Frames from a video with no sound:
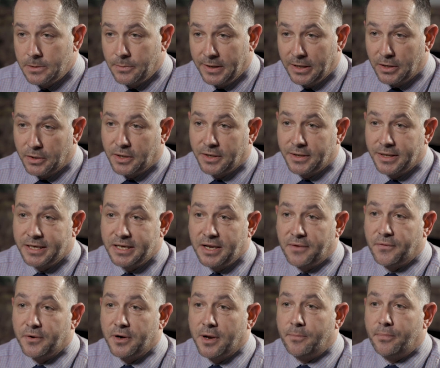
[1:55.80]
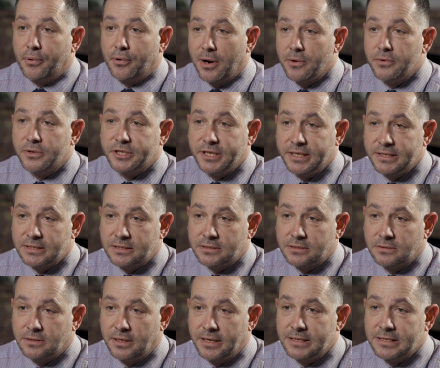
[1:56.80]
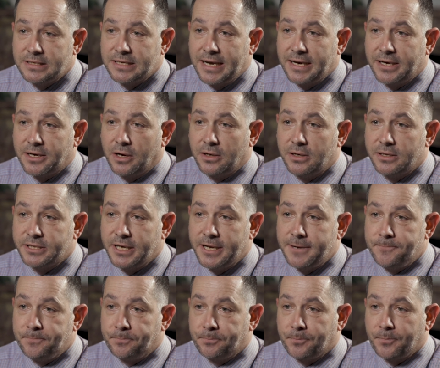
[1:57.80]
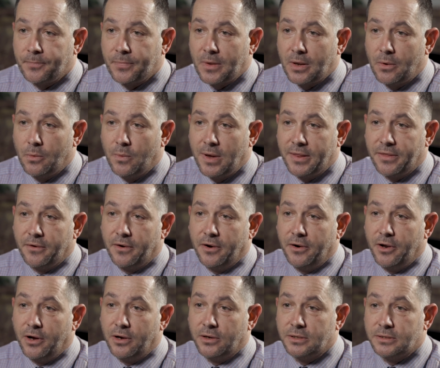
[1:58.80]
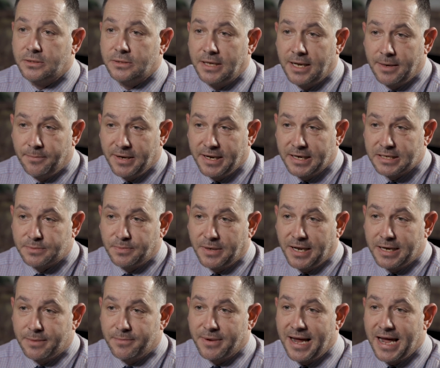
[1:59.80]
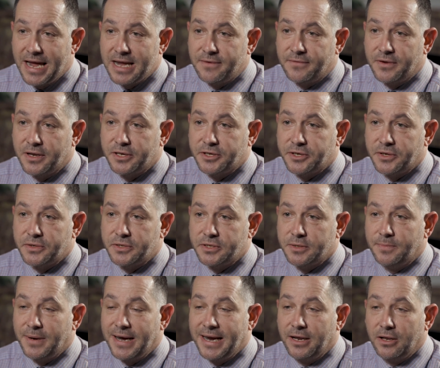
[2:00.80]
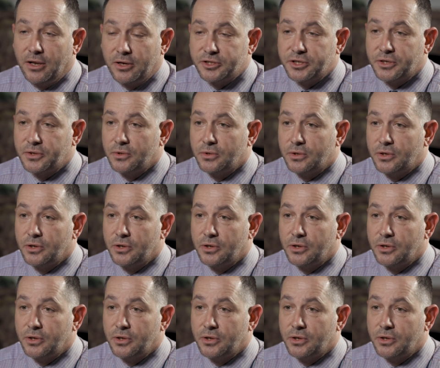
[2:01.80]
We look at the different approaches in psychology, whether or not it be explaining behaviour due to biological